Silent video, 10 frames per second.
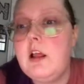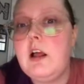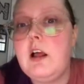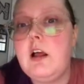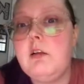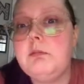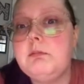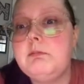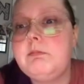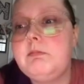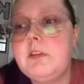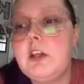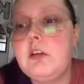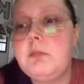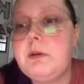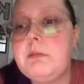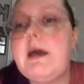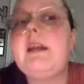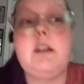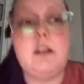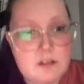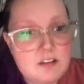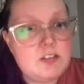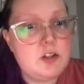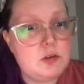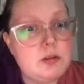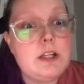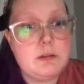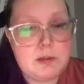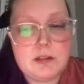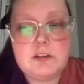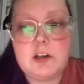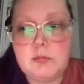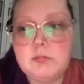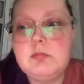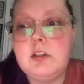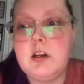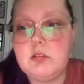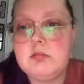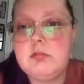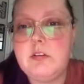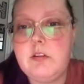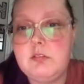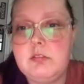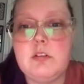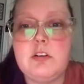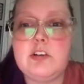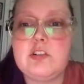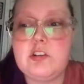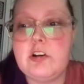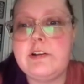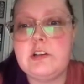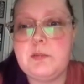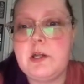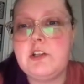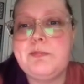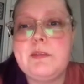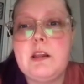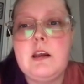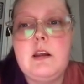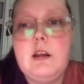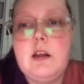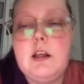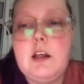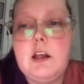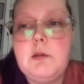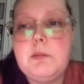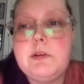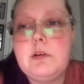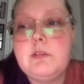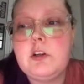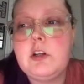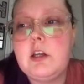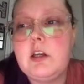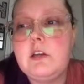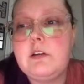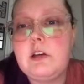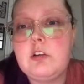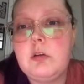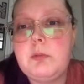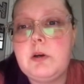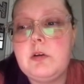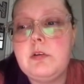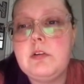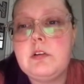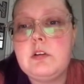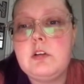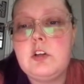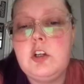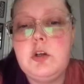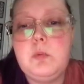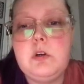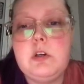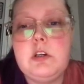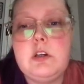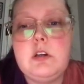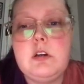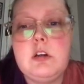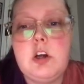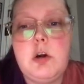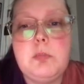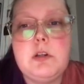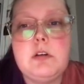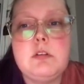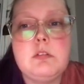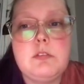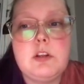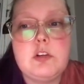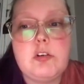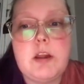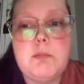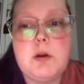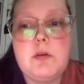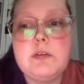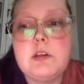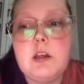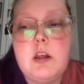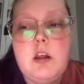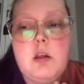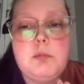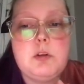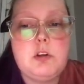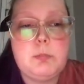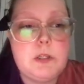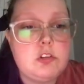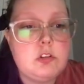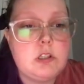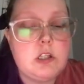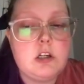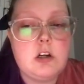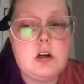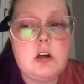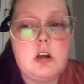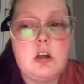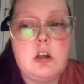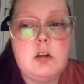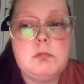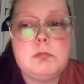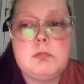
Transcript: know. It can be maddening if you let it be, so don't stress too much. So if you're gonna schedule a post, you would open this create post, put your picture in here, or